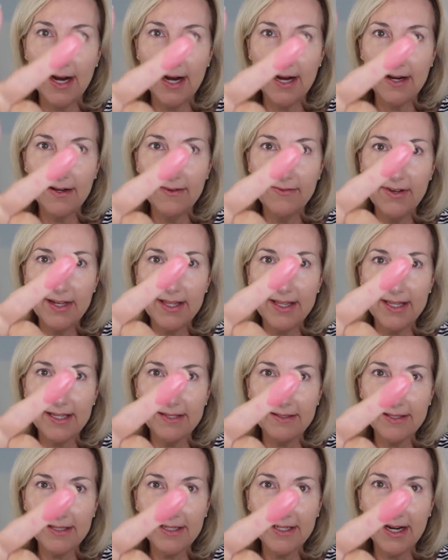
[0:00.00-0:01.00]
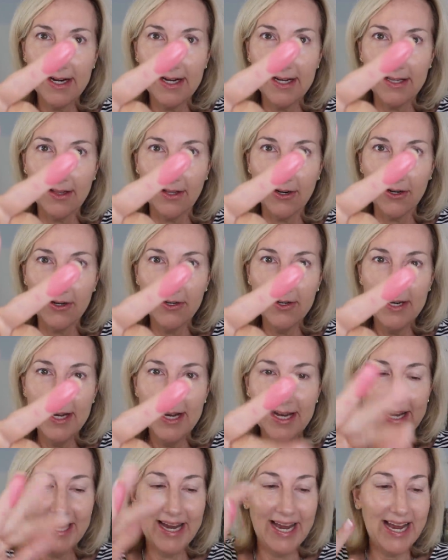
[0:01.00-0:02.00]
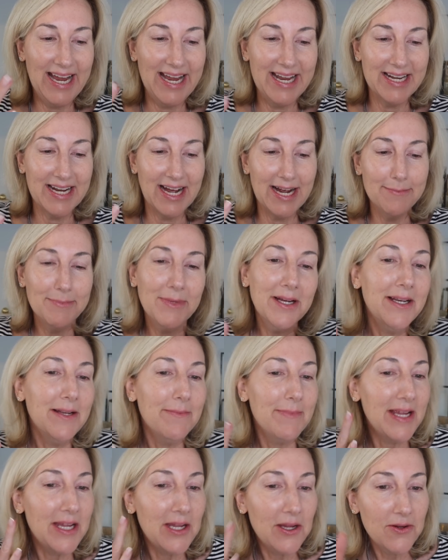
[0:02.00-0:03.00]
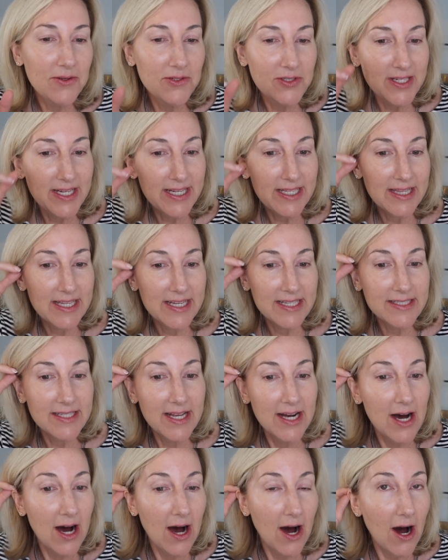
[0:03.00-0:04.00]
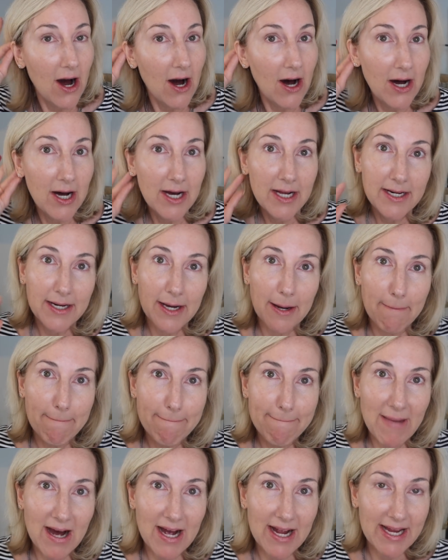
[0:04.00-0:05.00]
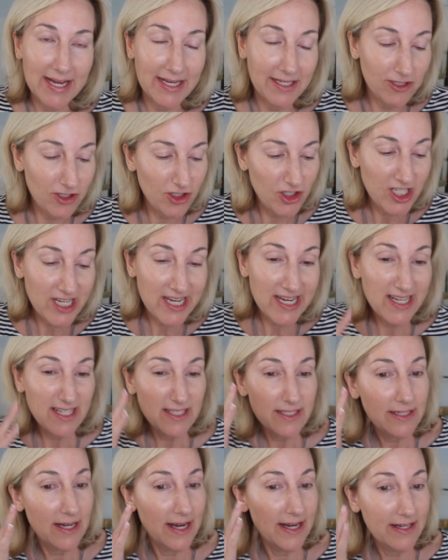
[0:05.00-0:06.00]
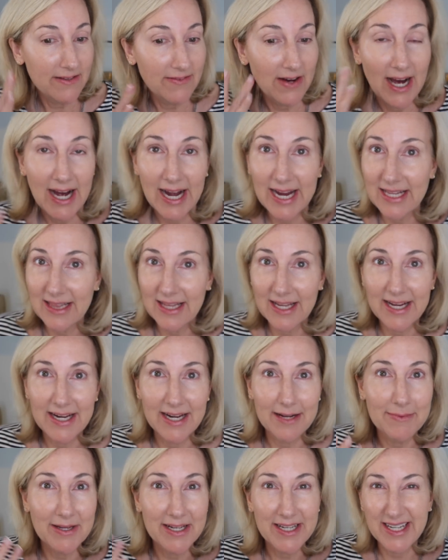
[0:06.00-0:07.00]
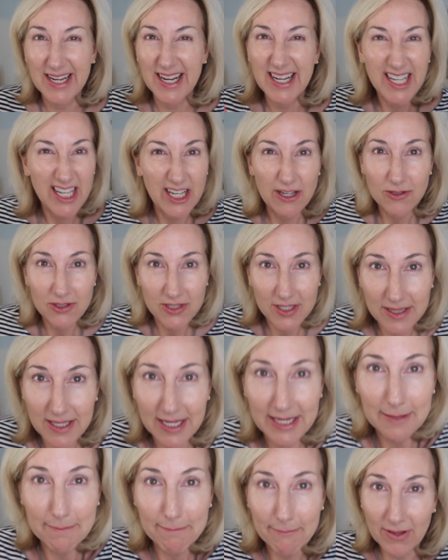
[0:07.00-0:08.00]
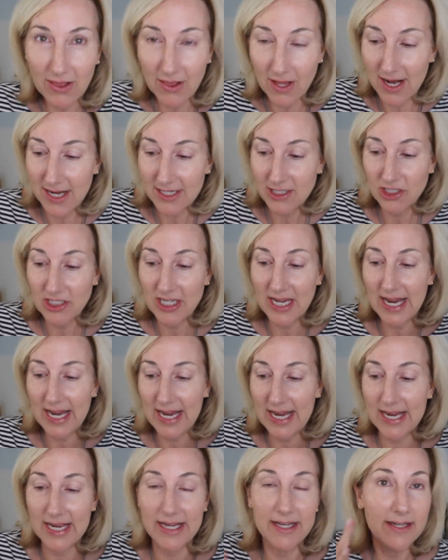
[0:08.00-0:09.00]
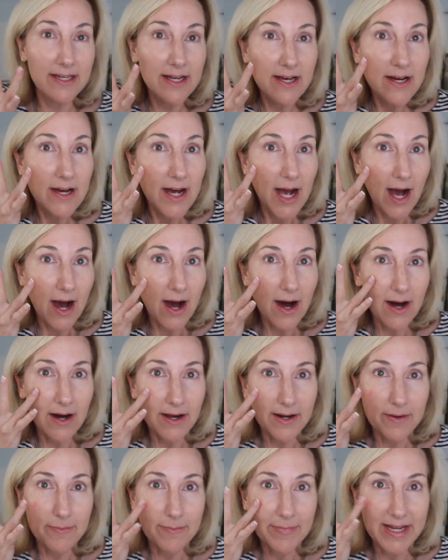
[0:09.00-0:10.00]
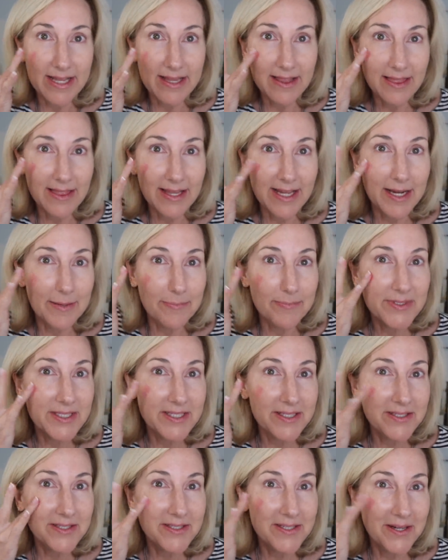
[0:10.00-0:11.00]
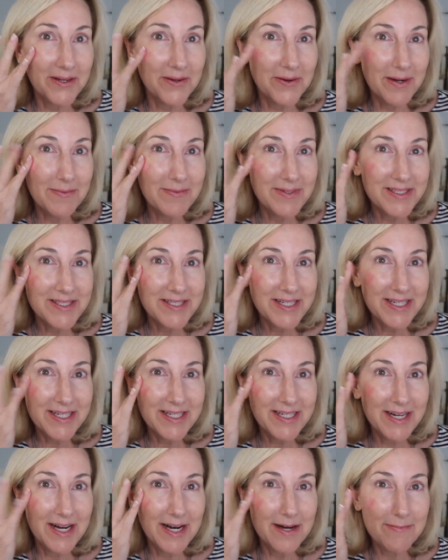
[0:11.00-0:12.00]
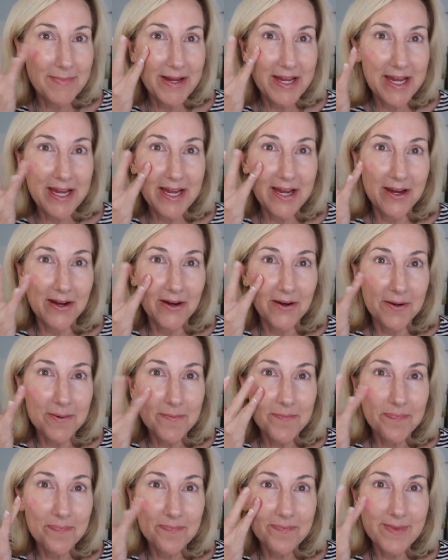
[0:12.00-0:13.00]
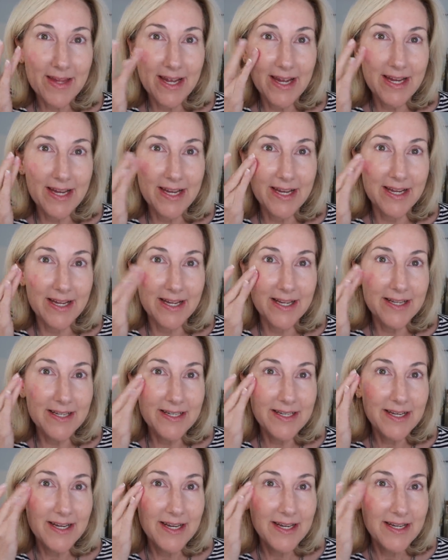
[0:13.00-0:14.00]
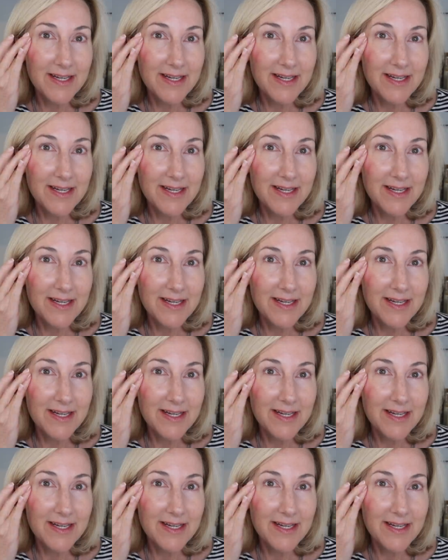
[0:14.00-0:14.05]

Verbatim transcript: of this color and I'm going to be using this on my cheeks, kind of highlight. I'm going to kind of use it like blush and on my lips. So I'm just going to come here and